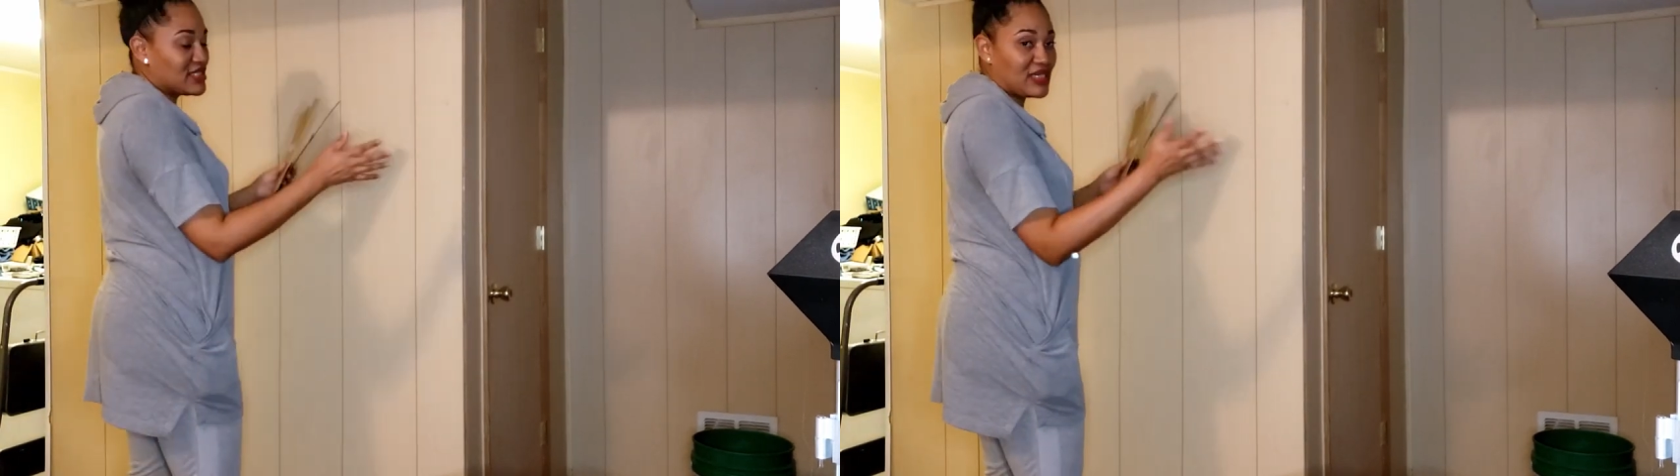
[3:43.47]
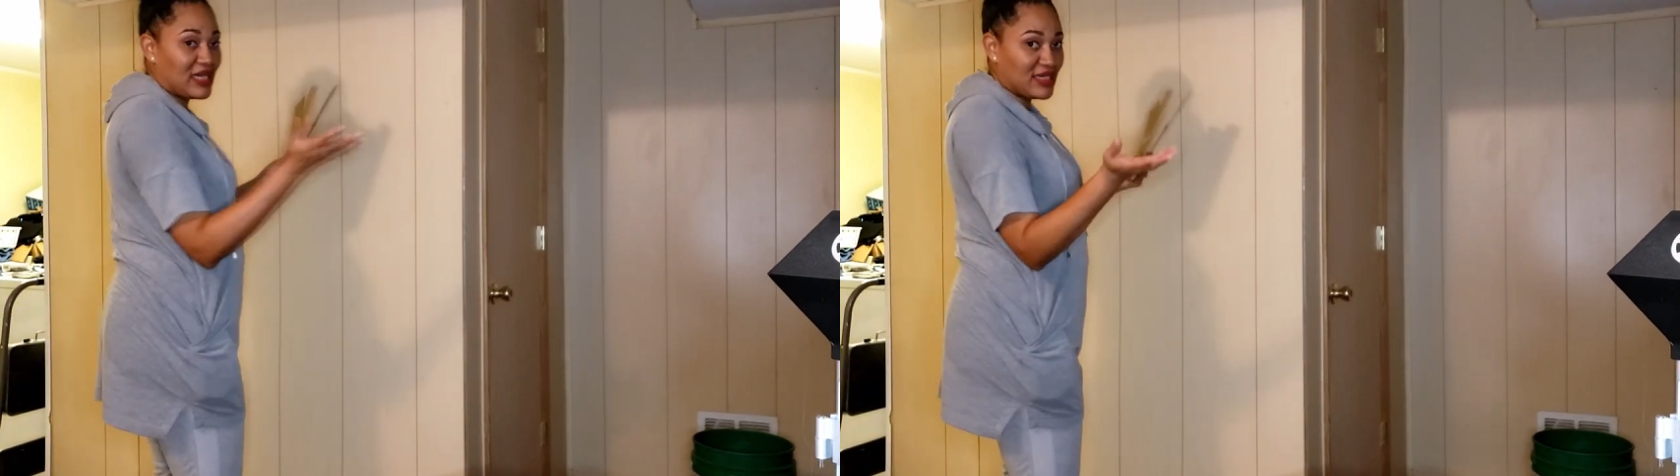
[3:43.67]

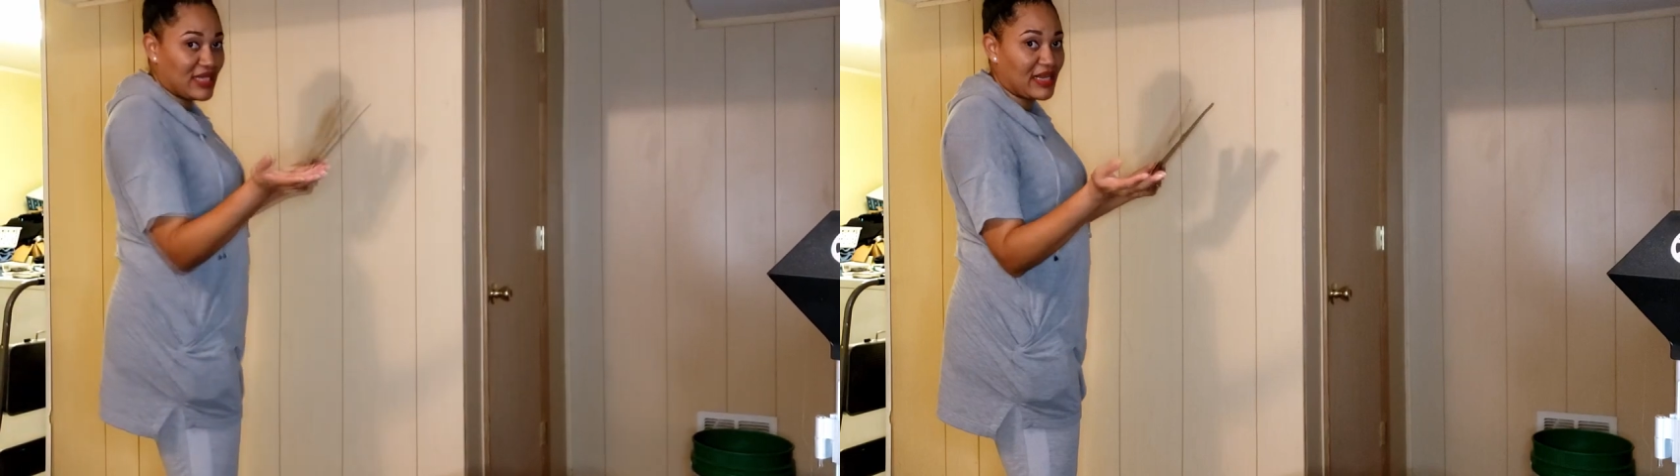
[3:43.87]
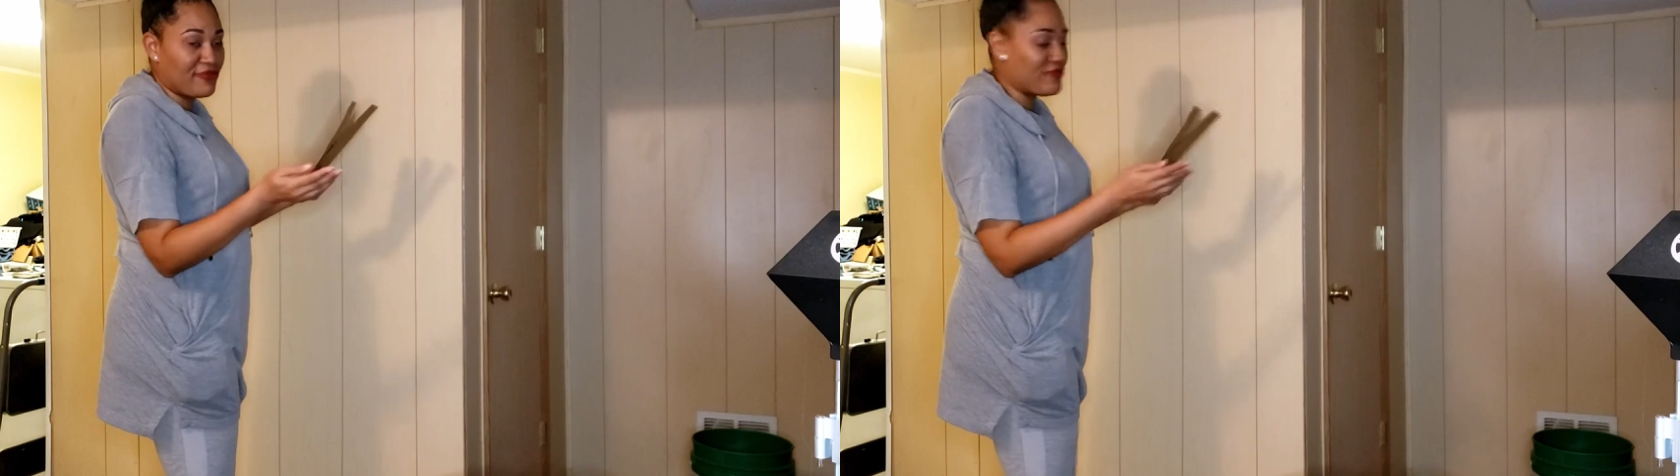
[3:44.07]
It's kind of
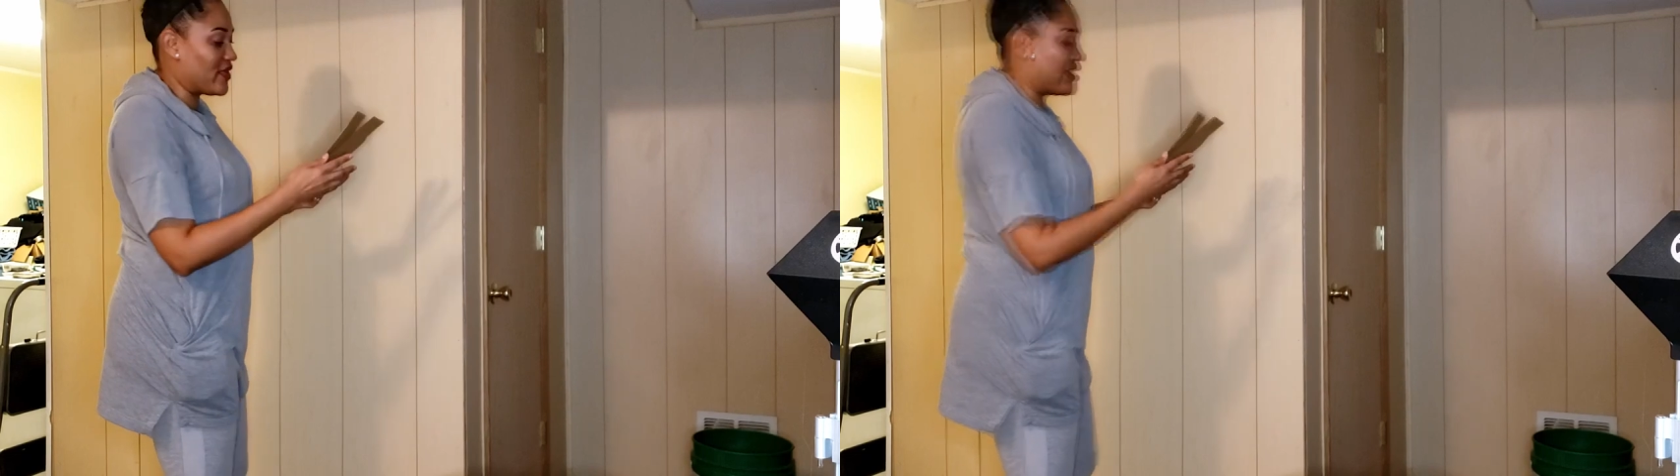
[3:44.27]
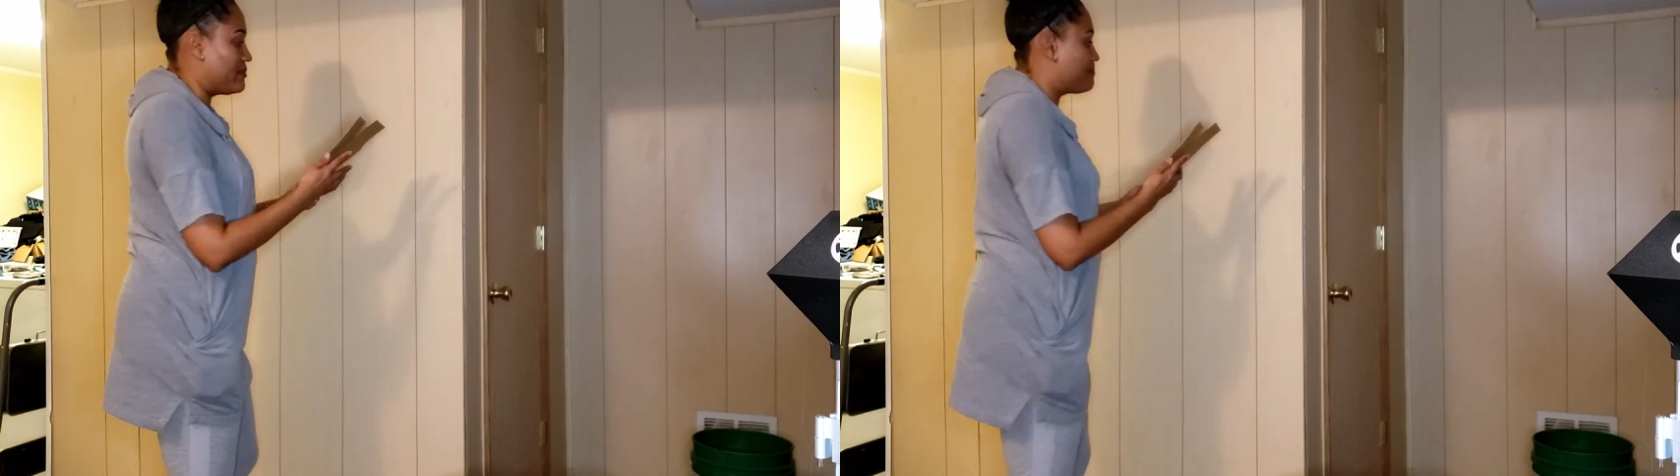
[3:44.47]
like a
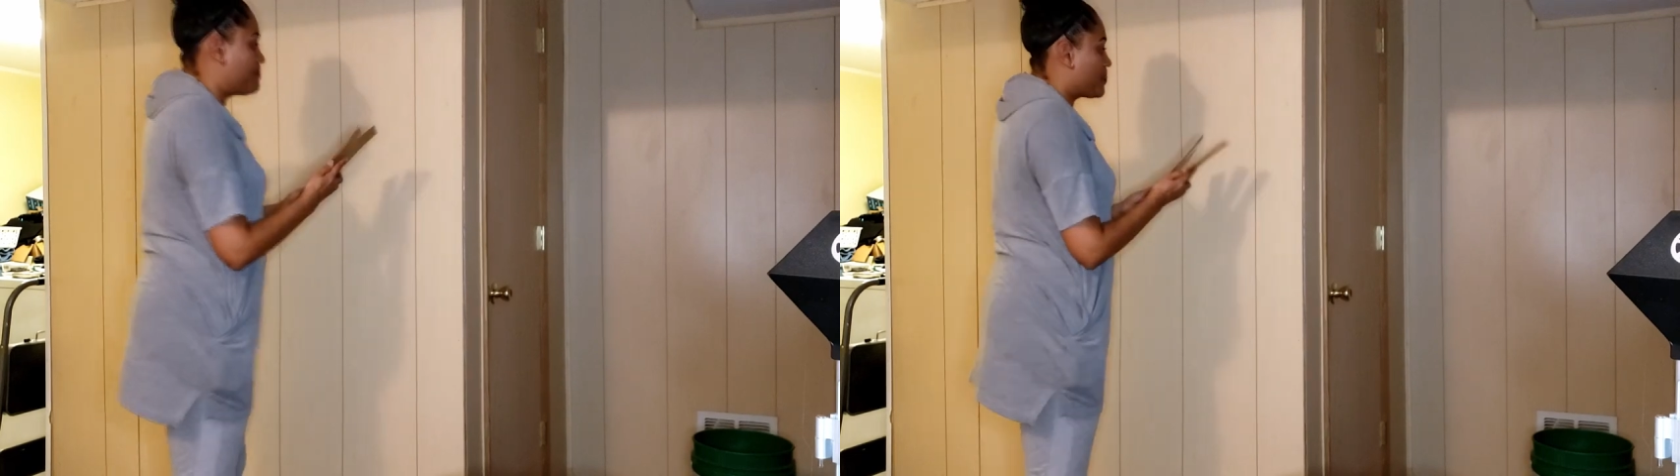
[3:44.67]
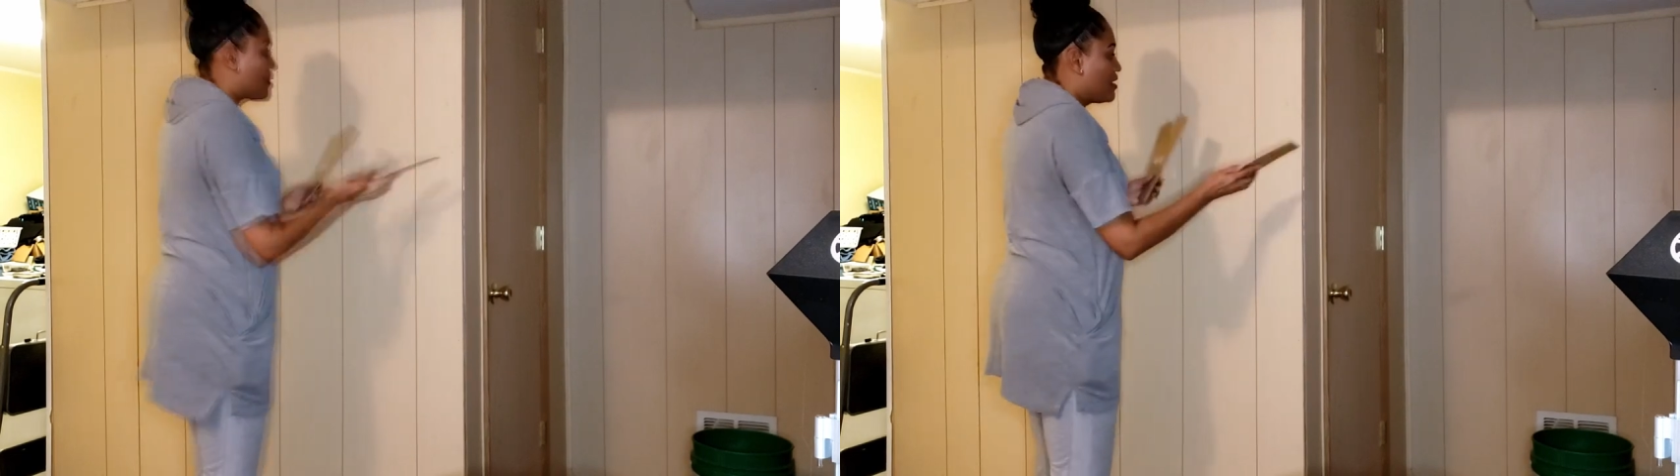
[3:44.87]

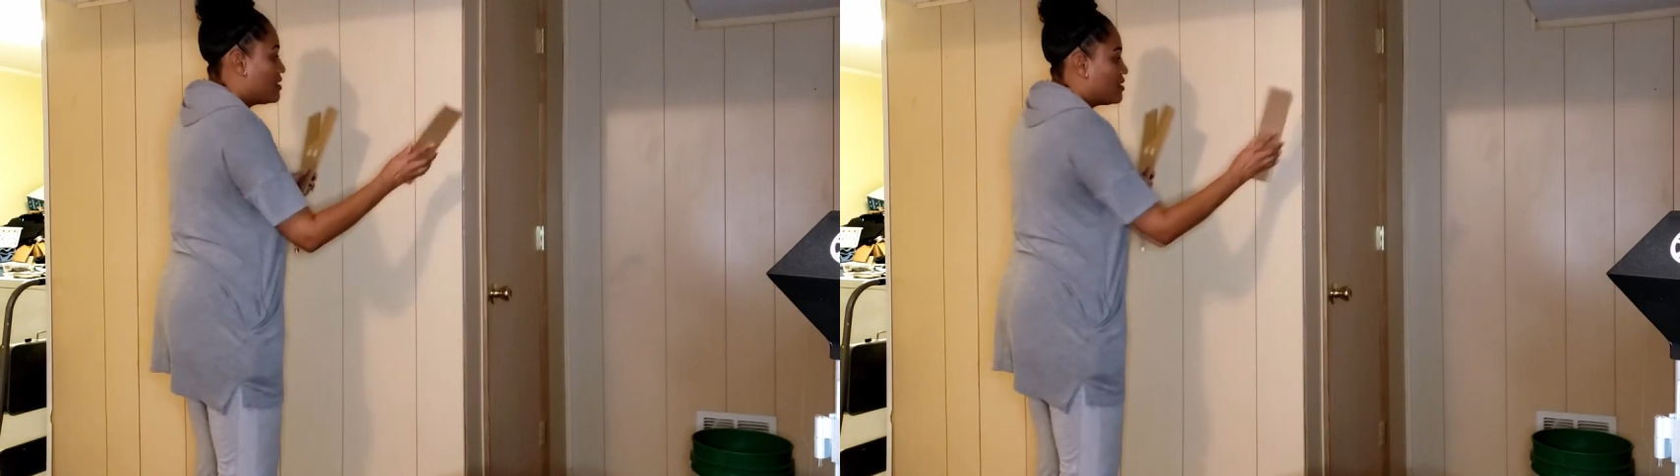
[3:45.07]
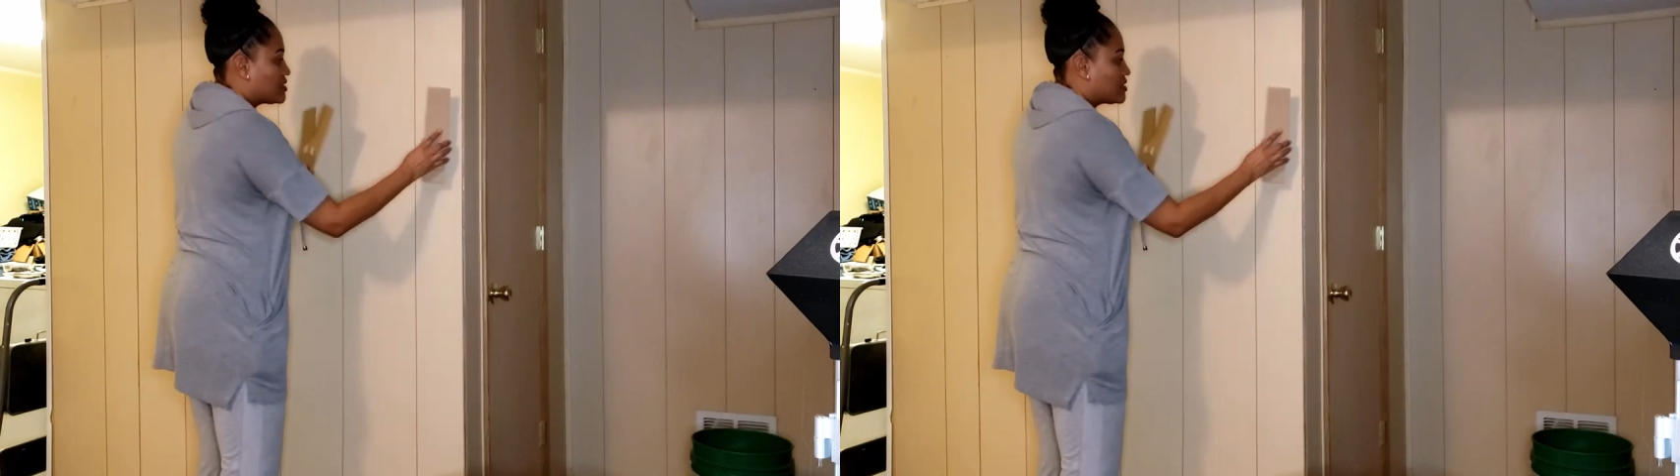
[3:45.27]
frame.